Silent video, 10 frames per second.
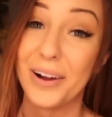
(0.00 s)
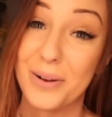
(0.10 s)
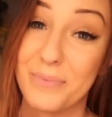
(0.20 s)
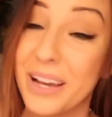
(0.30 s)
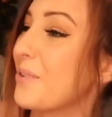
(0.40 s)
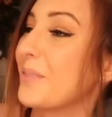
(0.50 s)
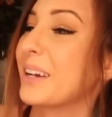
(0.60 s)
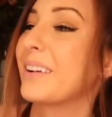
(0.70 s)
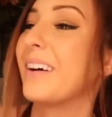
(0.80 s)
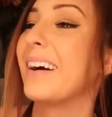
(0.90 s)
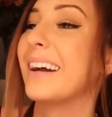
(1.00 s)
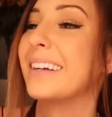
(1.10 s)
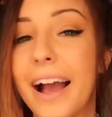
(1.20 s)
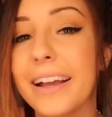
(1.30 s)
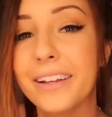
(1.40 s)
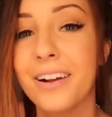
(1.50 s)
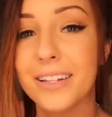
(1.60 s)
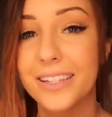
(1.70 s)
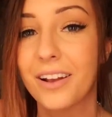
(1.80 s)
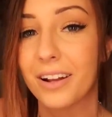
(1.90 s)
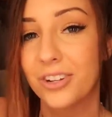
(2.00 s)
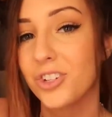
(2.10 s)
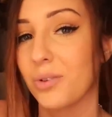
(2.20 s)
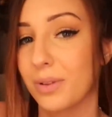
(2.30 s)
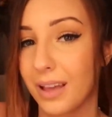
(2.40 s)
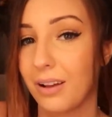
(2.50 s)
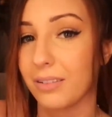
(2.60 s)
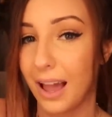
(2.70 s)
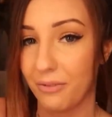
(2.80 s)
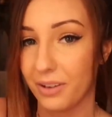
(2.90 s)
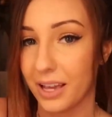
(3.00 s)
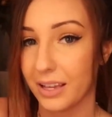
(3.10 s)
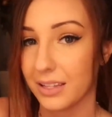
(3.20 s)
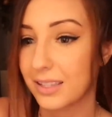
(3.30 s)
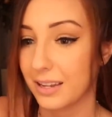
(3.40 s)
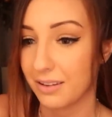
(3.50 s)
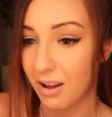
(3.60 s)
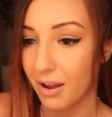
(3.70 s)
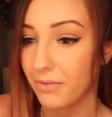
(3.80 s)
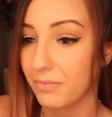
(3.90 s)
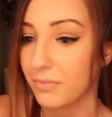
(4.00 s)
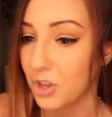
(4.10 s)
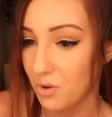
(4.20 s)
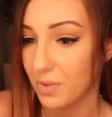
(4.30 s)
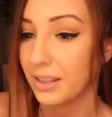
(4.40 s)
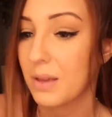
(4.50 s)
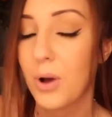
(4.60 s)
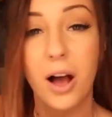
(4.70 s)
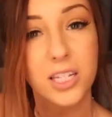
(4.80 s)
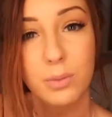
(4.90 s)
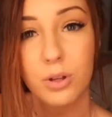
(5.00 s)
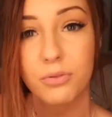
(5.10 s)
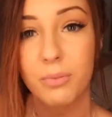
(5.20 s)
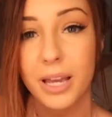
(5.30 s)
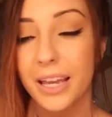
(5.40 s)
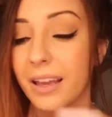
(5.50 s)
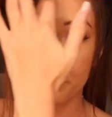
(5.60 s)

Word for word: Um, oh my god. I cannot say our intro without laughing. It's like not humanly possible for me.